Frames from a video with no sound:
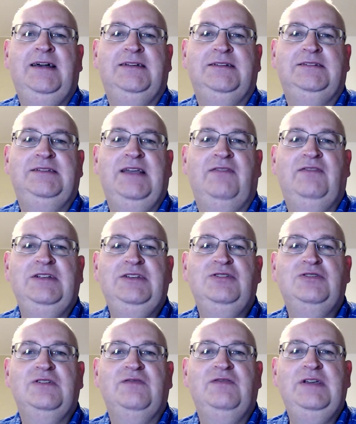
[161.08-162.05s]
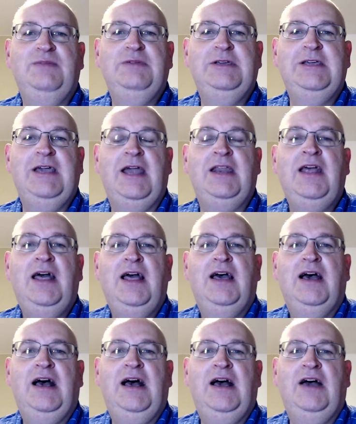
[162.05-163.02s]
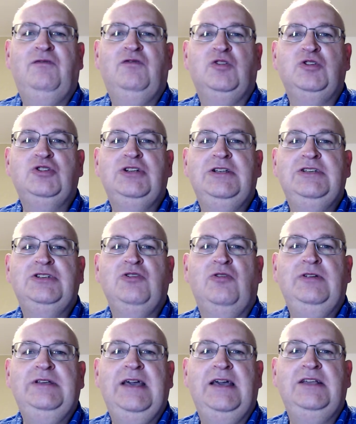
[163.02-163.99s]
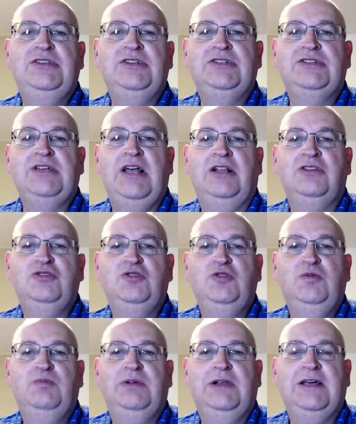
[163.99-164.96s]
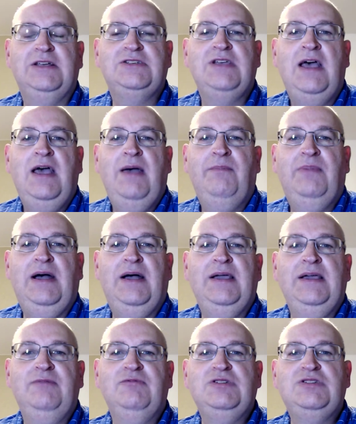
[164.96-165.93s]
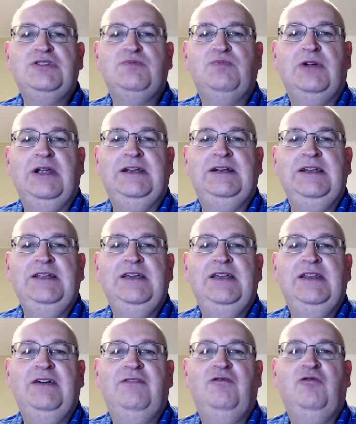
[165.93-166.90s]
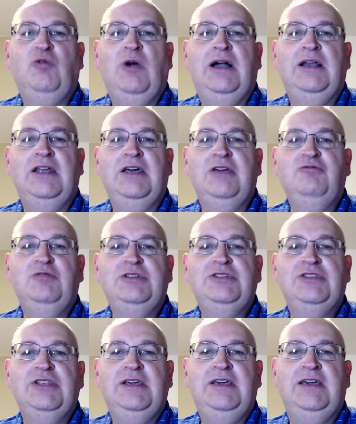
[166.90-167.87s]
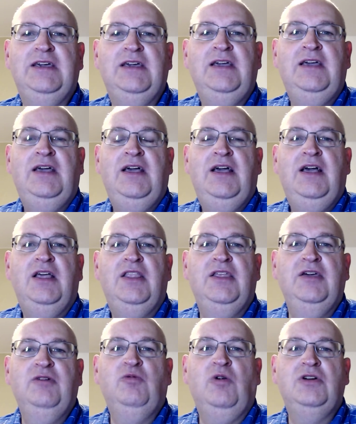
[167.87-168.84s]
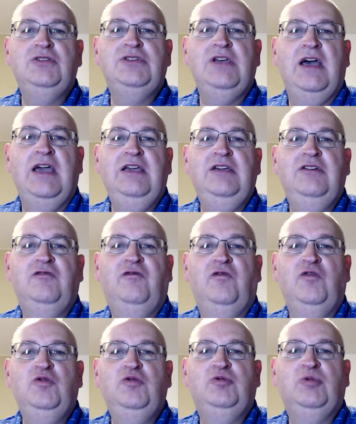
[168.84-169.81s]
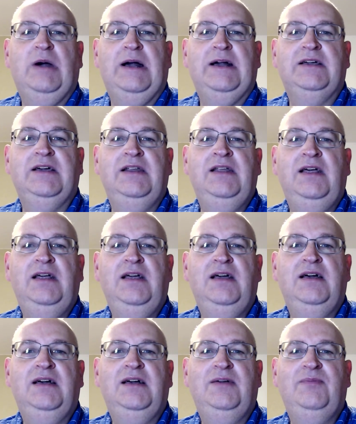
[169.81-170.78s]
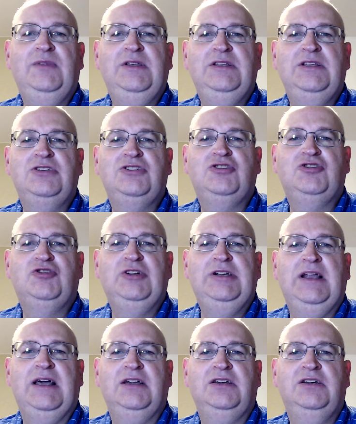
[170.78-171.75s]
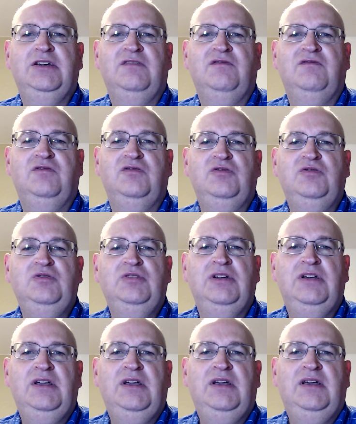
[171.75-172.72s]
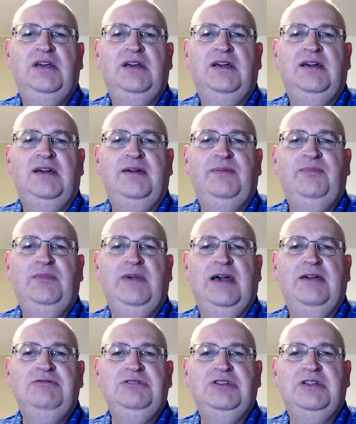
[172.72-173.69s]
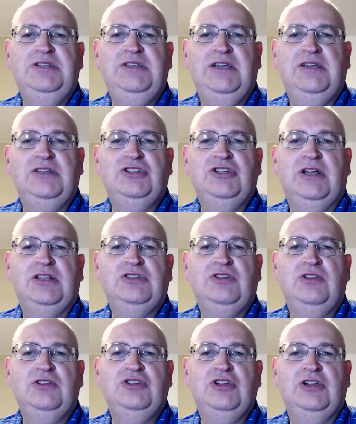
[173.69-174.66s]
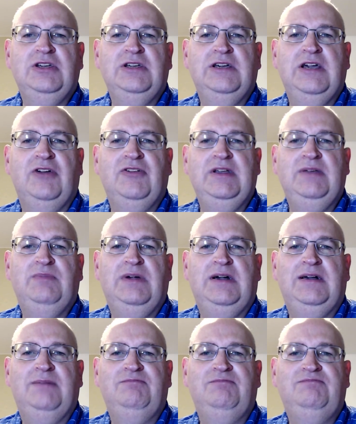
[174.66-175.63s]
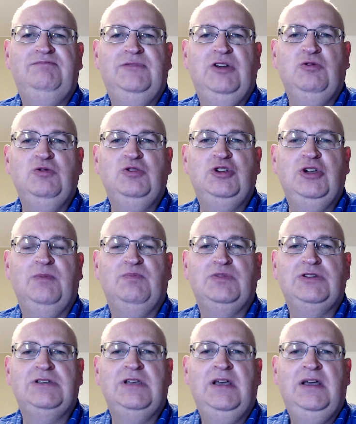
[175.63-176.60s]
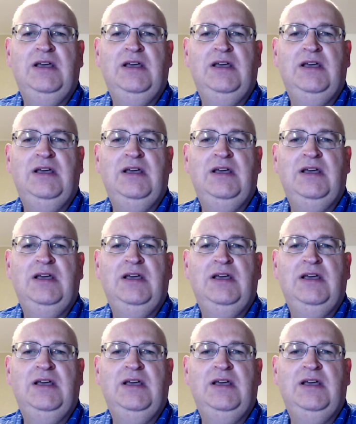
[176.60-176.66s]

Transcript: Definitely use a VPN. Unfortunately, it's only ADSL 2+, but it was sprightly enough while I was there. There was a food wagon. They did Sri Lankan food. I was going to take a chance on the chicken curry, but no chips.